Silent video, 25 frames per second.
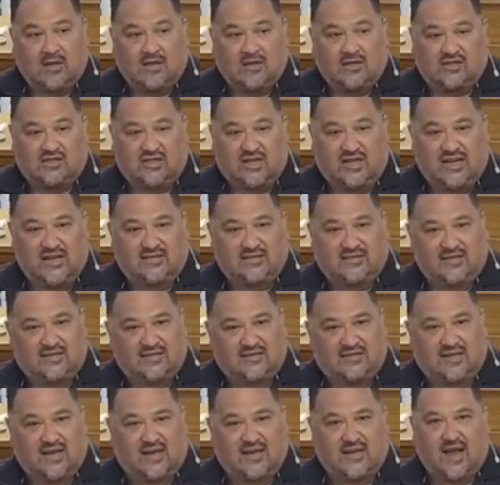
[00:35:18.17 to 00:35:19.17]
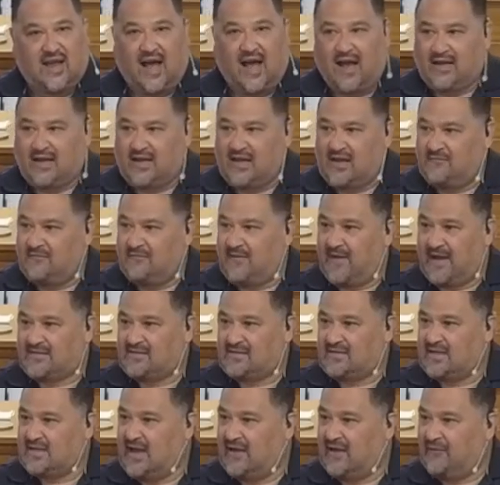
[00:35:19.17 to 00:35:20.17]
Jesus did not invest
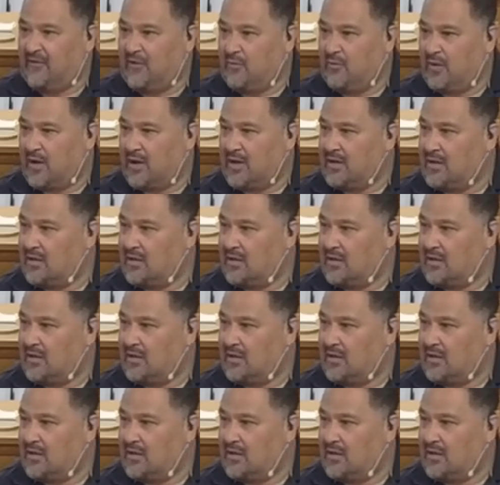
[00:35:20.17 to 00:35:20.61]
in everyone.